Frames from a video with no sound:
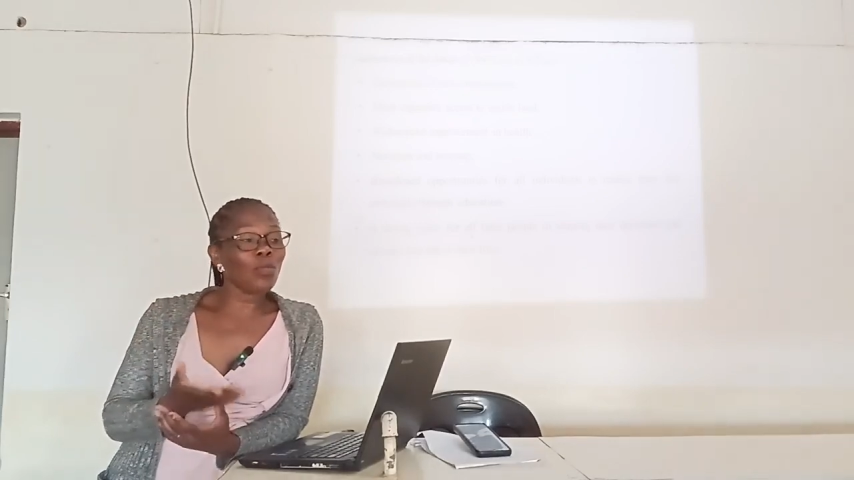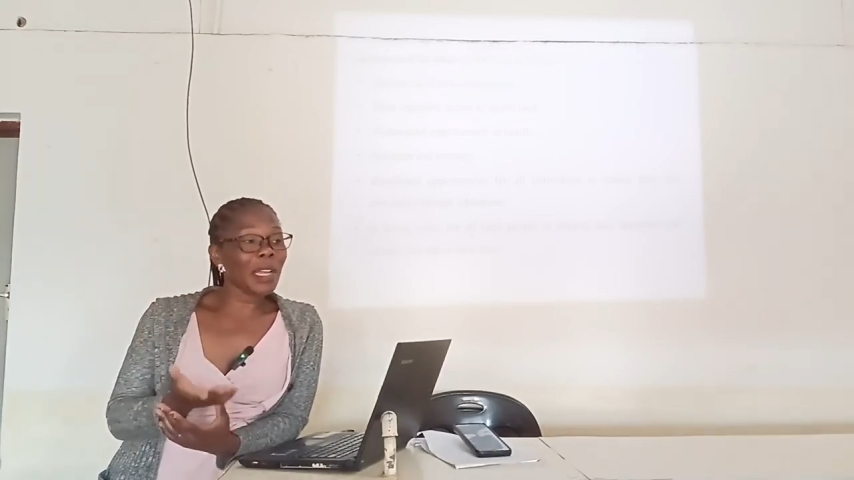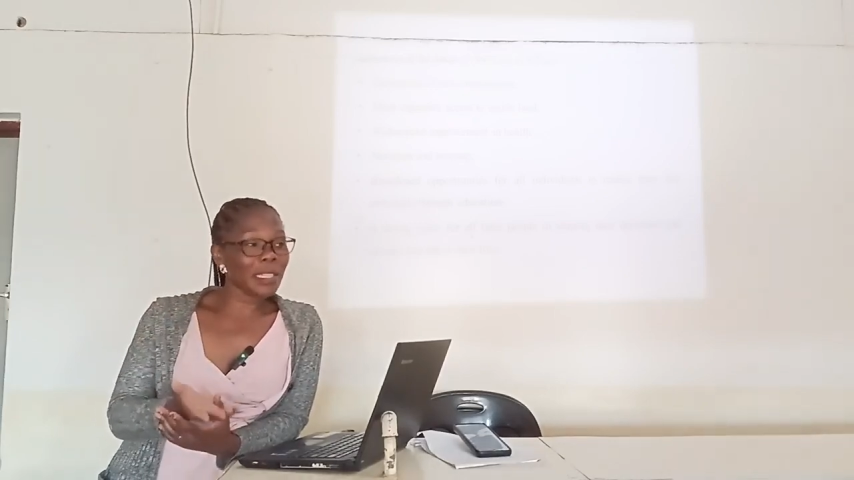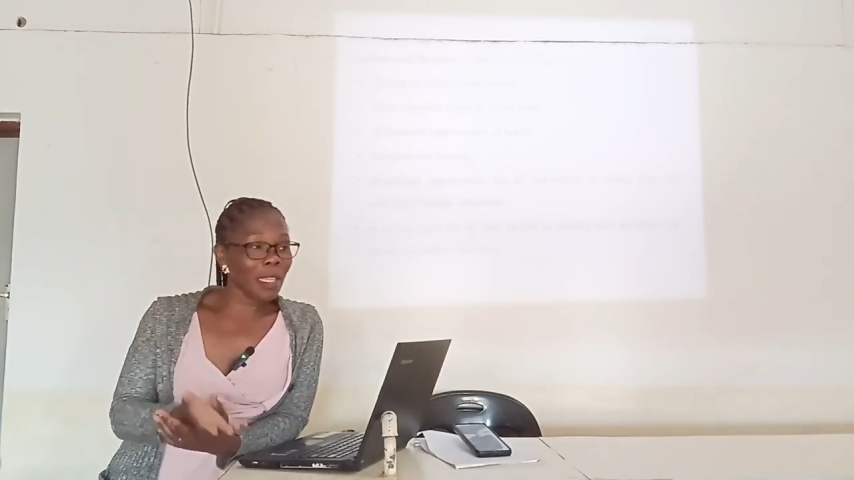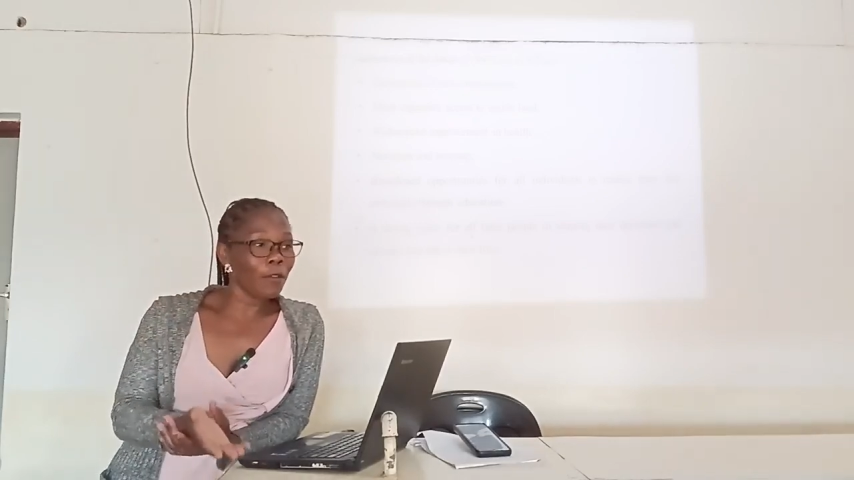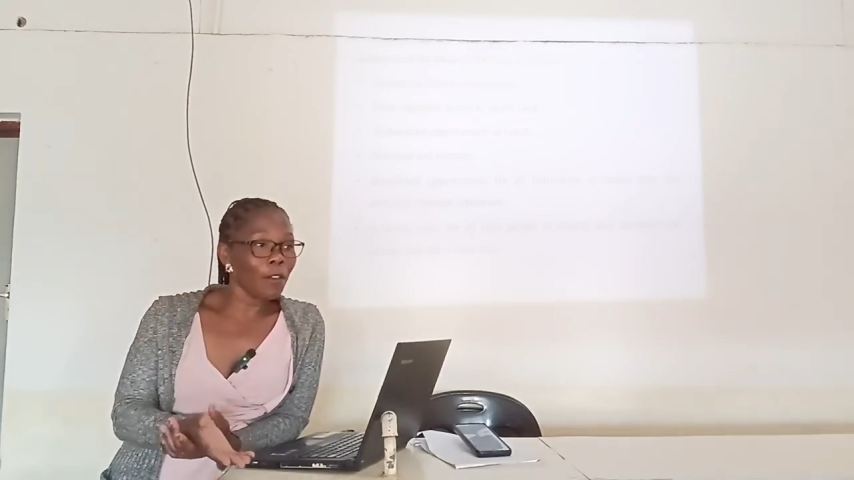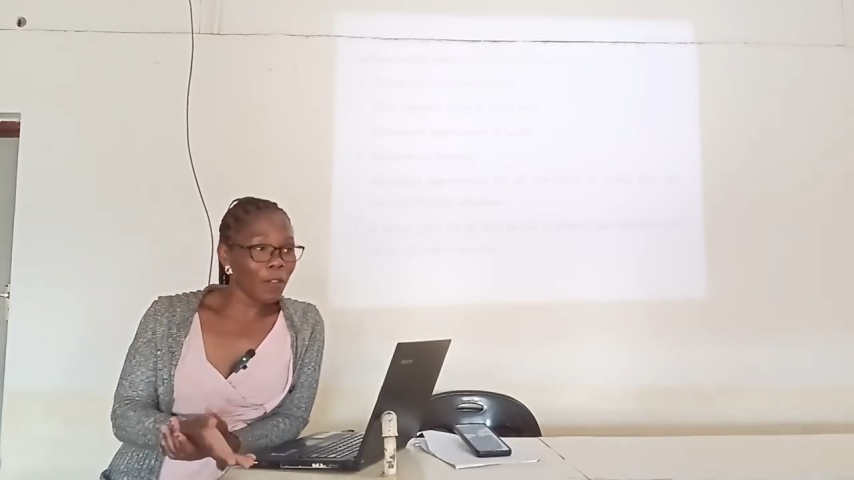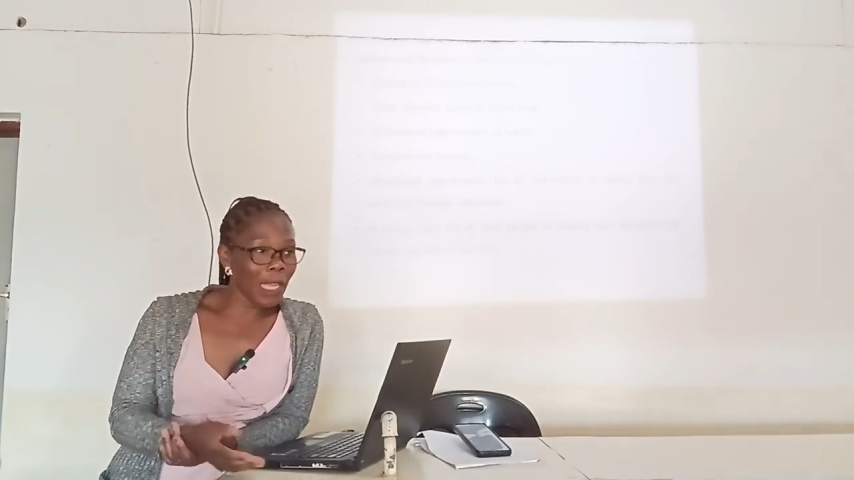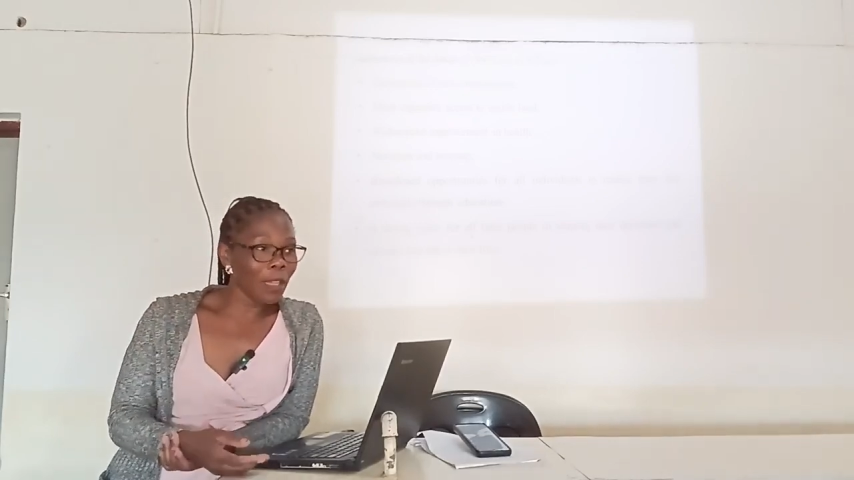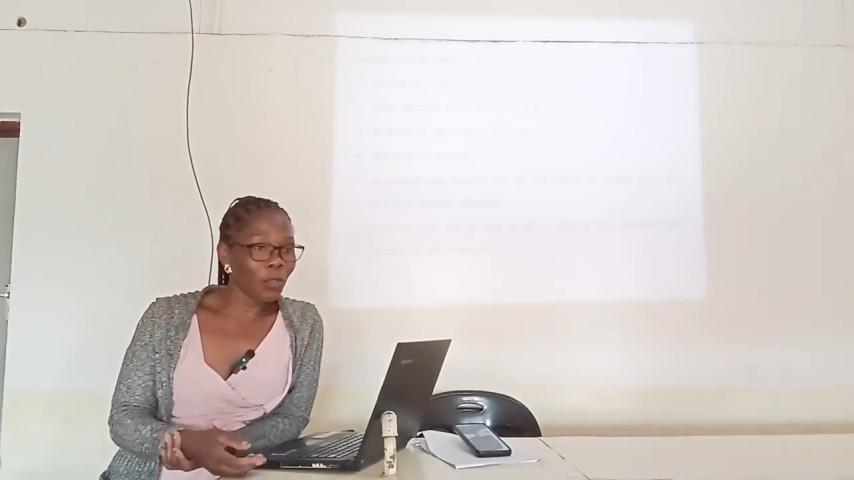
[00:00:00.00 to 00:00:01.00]
you won't even
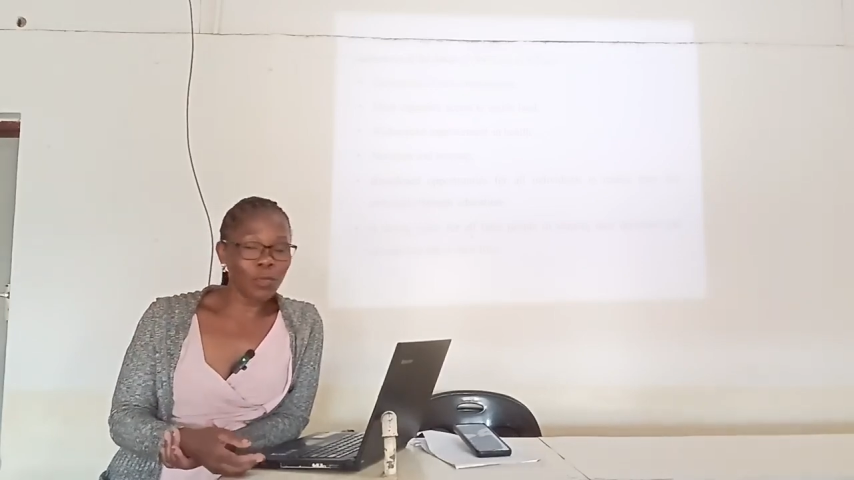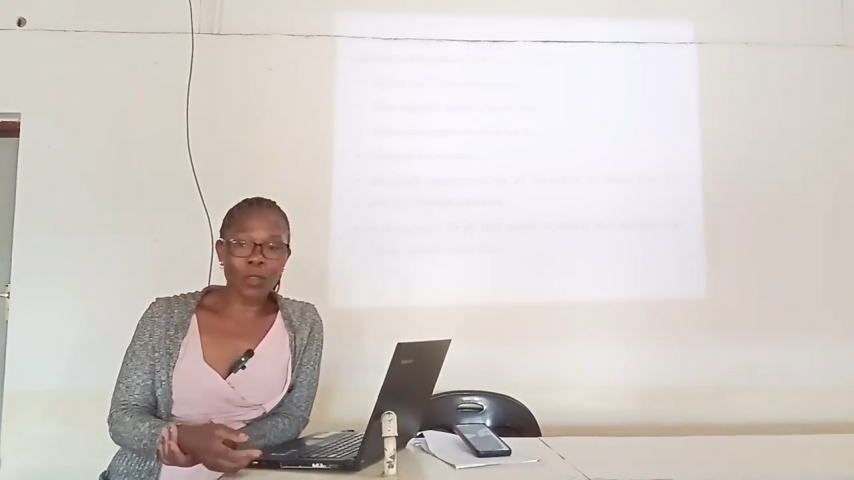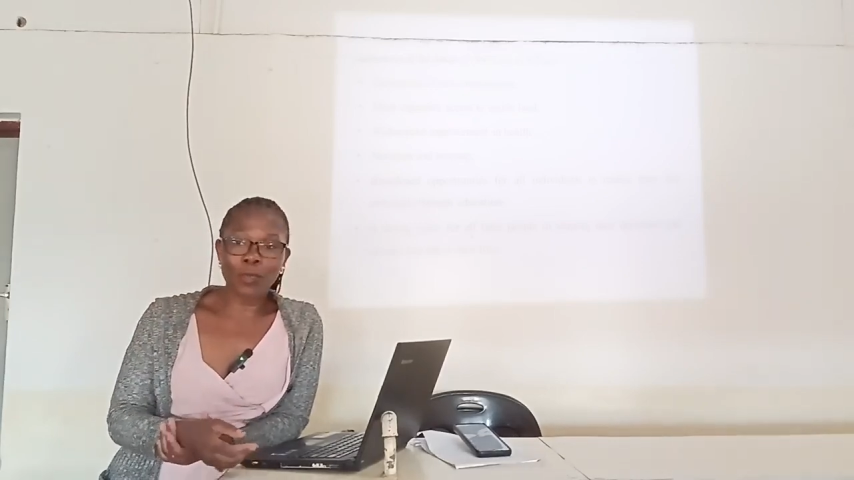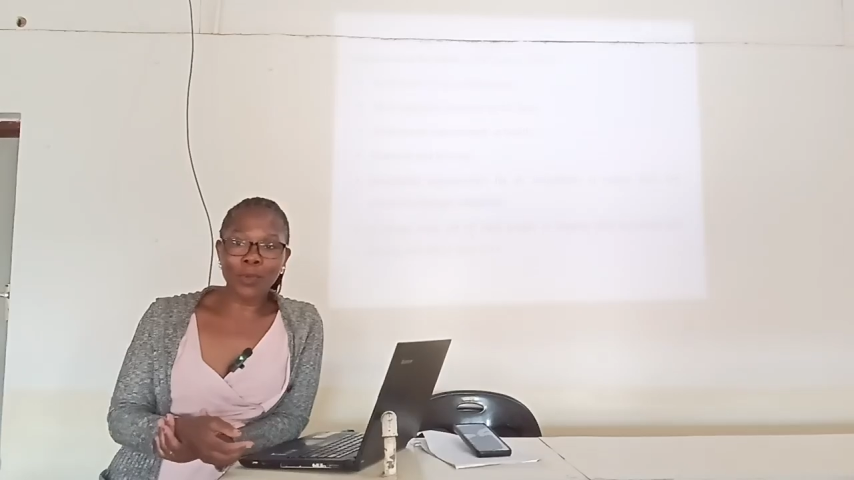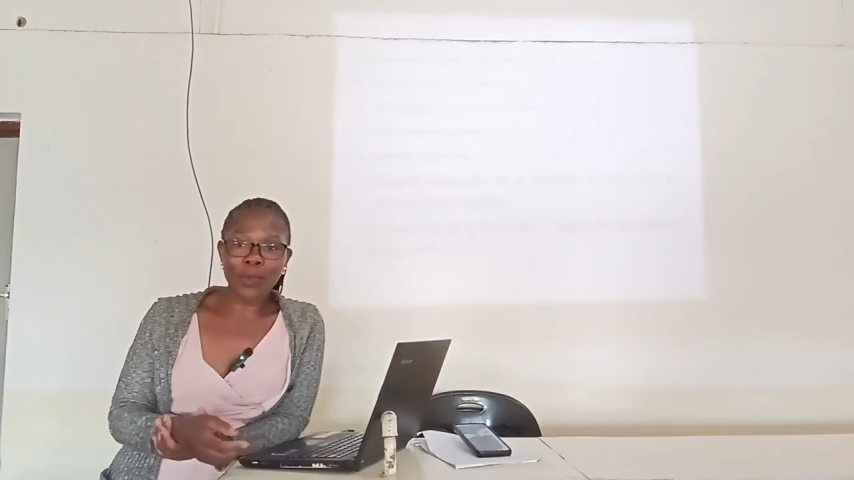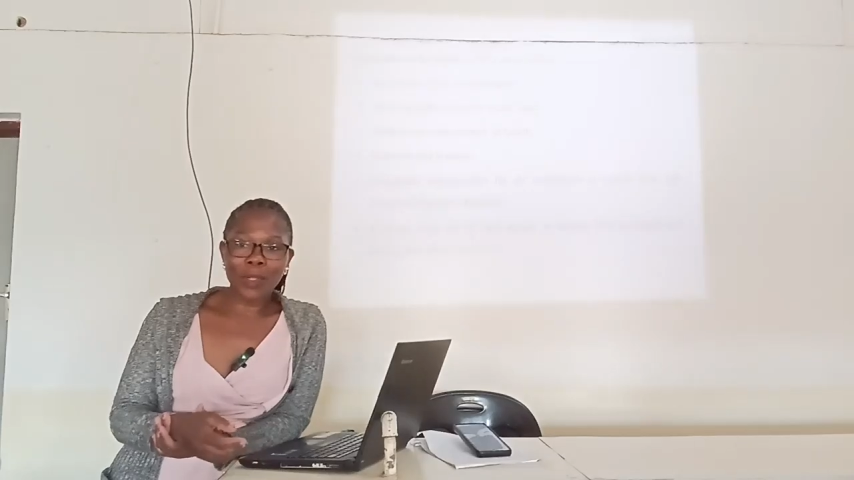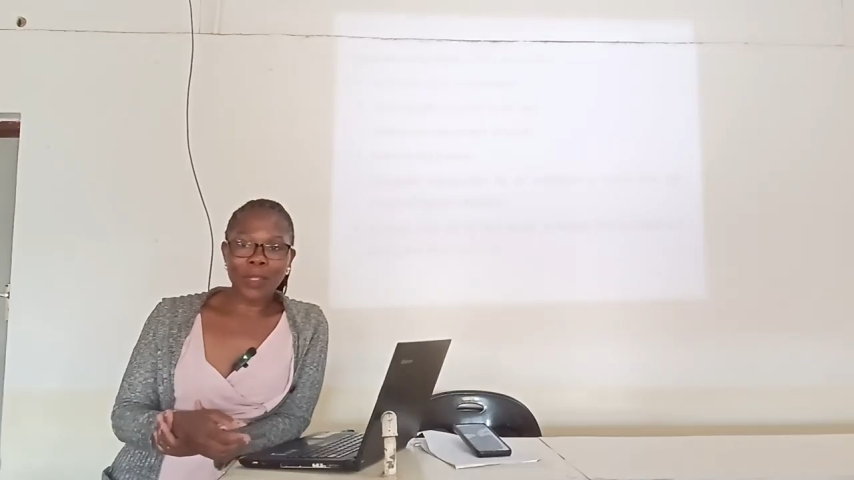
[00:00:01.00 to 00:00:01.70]
find those people.